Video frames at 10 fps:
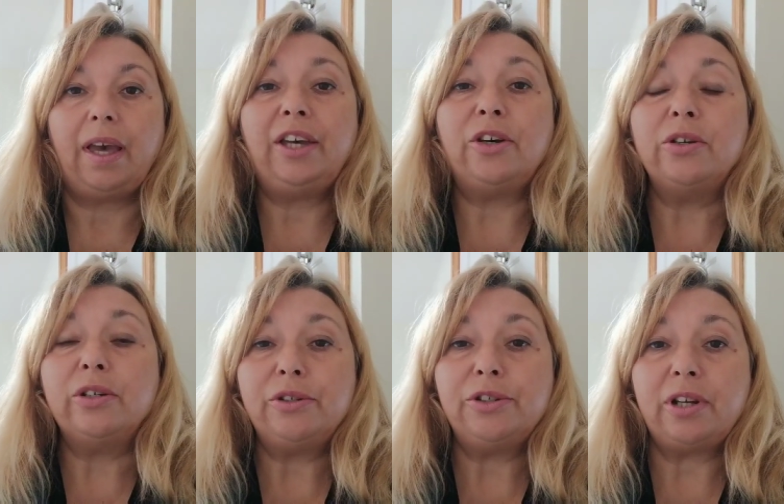In
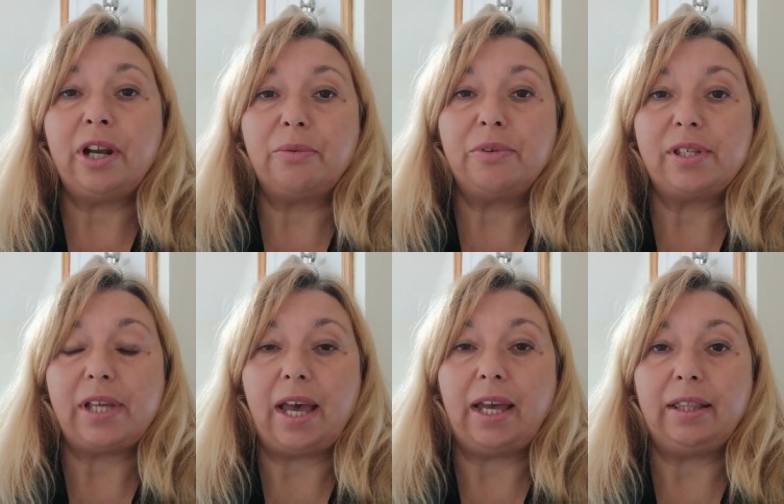conclusion, I would
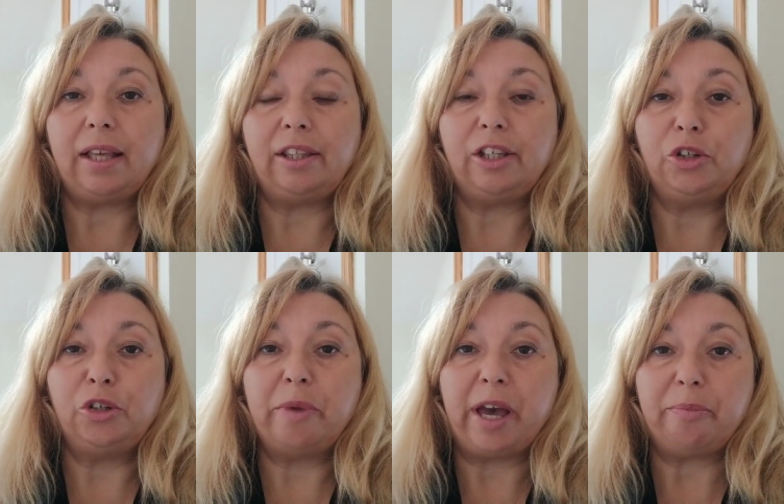say that the
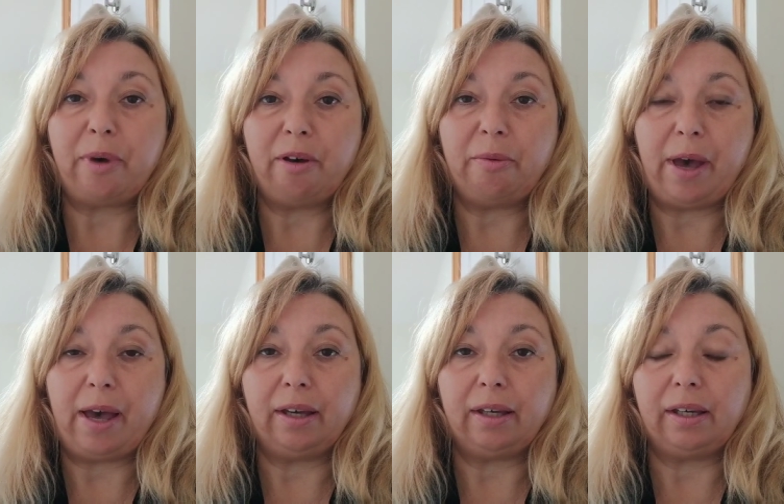Goobay power
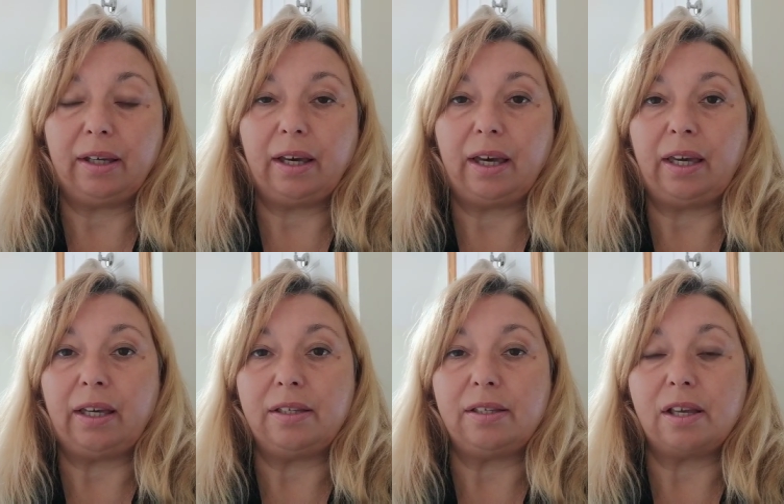bank
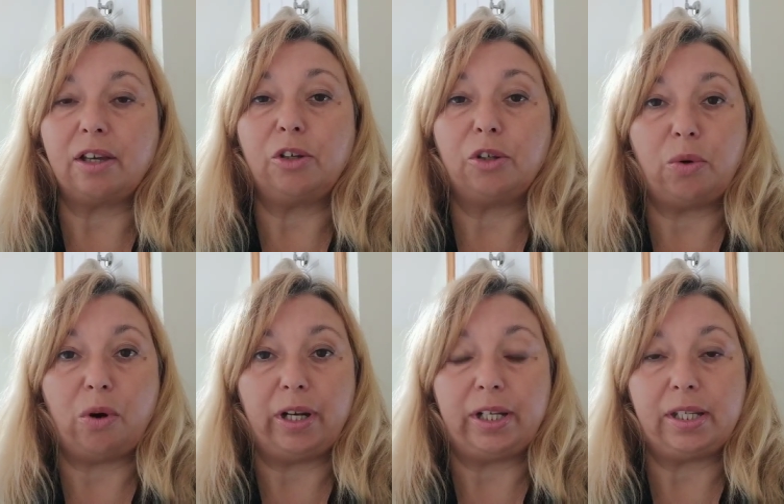is a good
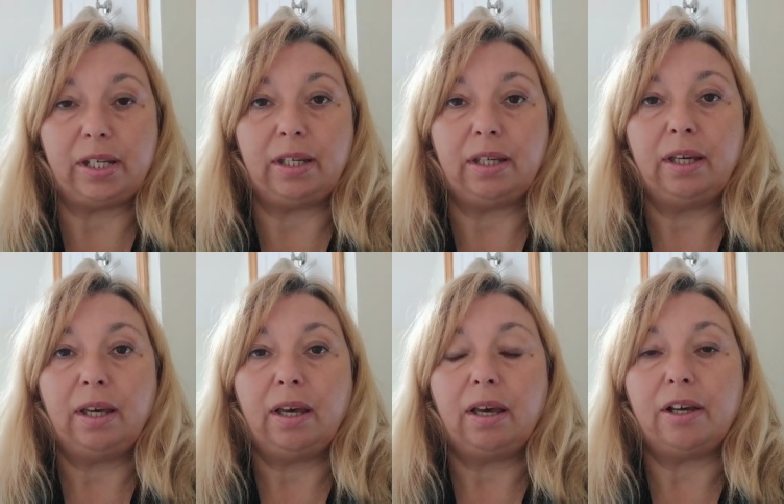quality
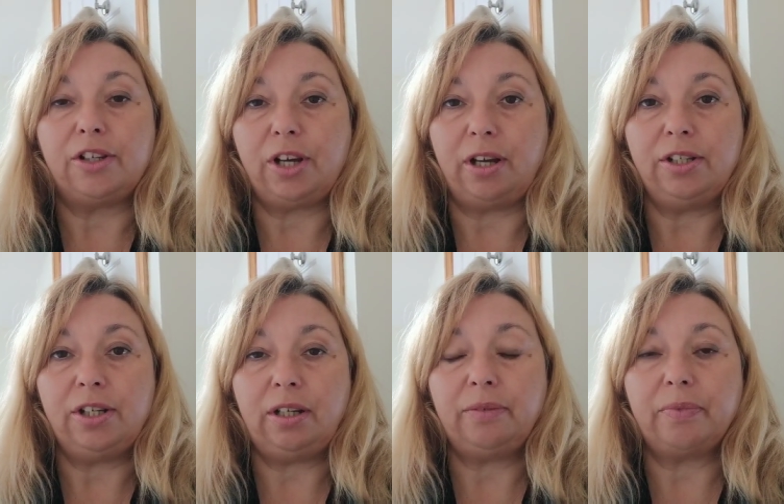uh,
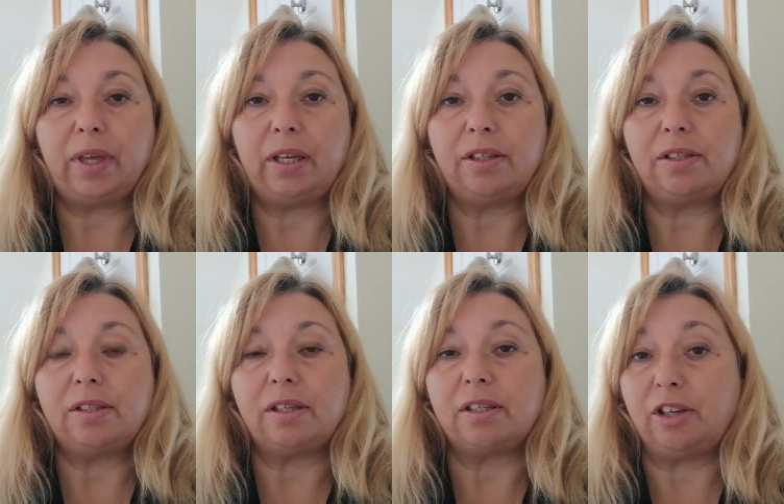charger.
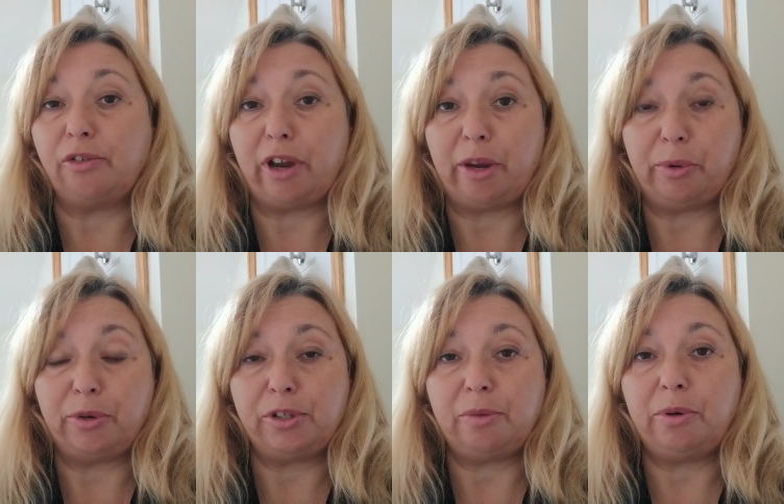It's uh, still very
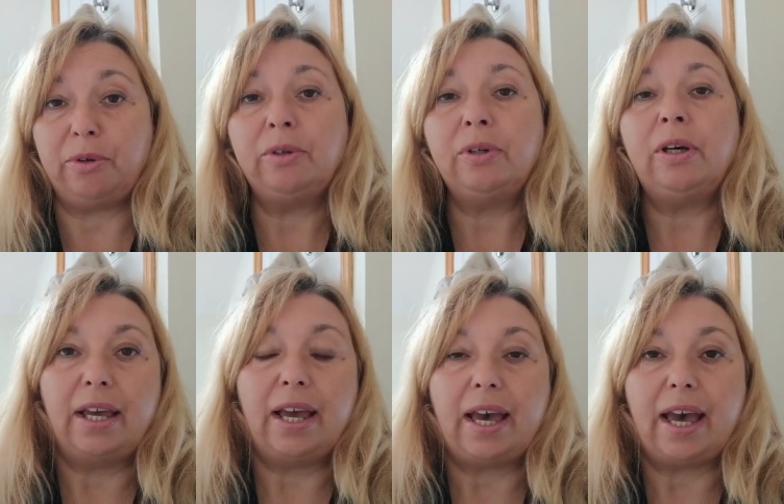portable
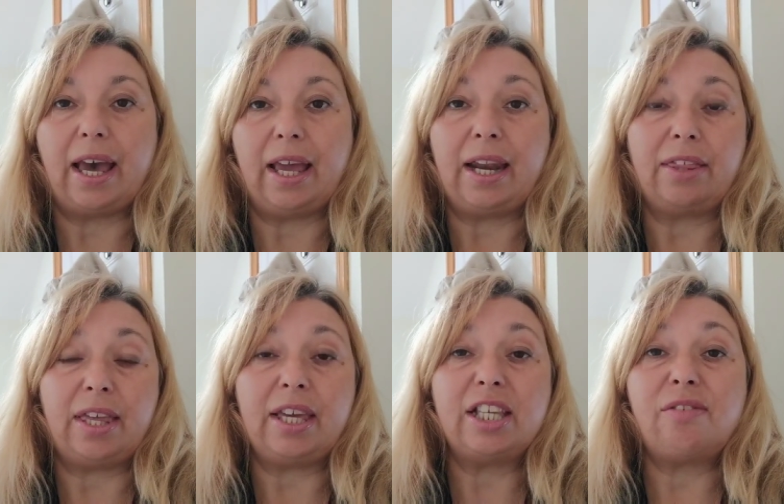and I
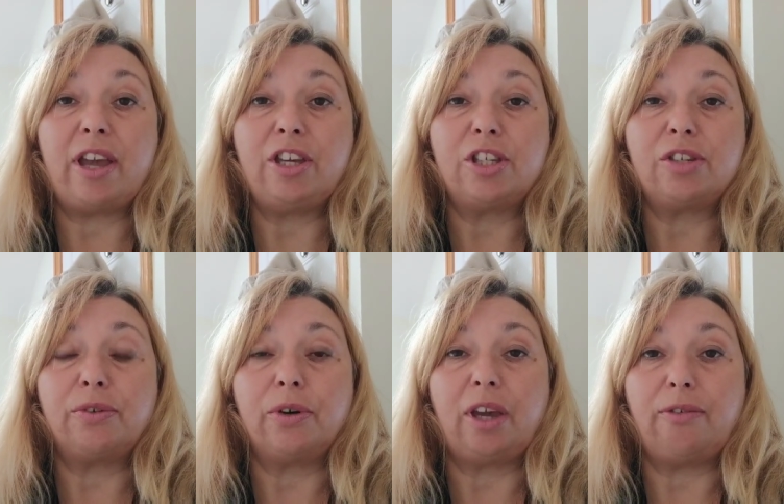think it's very
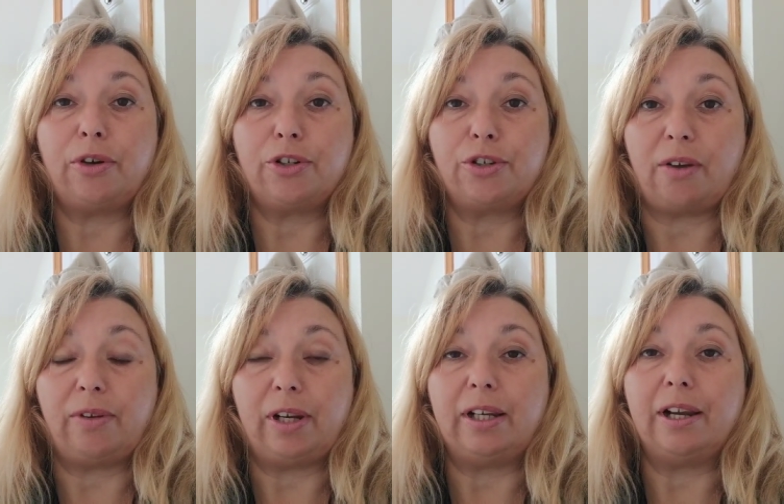useful if you're
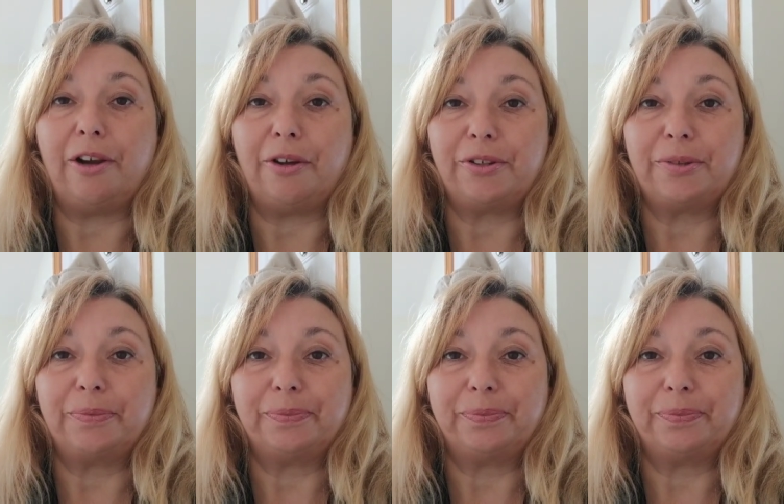traveling a lot.